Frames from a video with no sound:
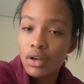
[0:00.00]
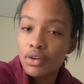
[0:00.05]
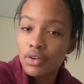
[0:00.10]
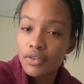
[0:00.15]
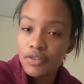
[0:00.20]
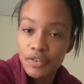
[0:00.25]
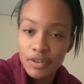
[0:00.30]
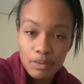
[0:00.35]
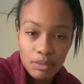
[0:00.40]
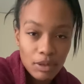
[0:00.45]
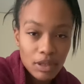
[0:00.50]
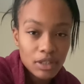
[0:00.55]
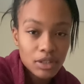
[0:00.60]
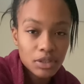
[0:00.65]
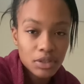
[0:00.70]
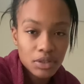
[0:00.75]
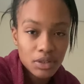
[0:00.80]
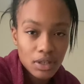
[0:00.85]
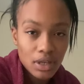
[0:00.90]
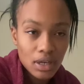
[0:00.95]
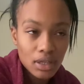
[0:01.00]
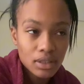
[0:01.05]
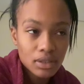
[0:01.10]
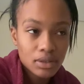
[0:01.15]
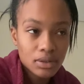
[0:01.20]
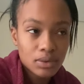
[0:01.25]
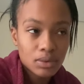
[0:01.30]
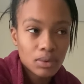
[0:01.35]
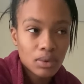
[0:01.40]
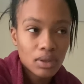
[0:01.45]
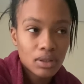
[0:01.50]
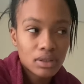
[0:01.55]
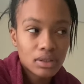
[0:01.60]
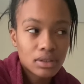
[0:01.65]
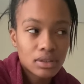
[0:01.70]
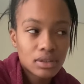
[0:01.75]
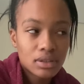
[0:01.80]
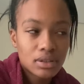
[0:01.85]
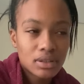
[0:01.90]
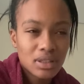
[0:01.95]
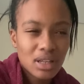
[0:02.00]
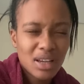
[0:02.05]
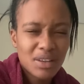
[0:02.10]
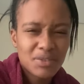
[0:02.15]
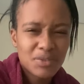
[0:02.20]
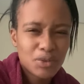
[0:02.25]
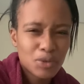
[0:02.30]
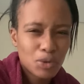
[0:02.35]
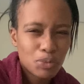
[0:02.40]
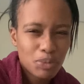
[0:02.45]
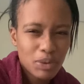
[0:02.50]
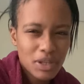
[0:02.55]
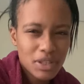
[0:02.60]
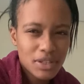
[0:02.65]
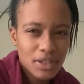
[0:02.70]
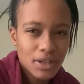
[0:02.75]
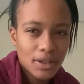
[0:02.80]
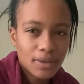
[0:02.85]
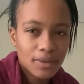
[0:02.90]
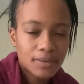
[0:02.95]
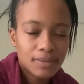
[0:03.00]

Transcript: revert back to you guys once I feel better.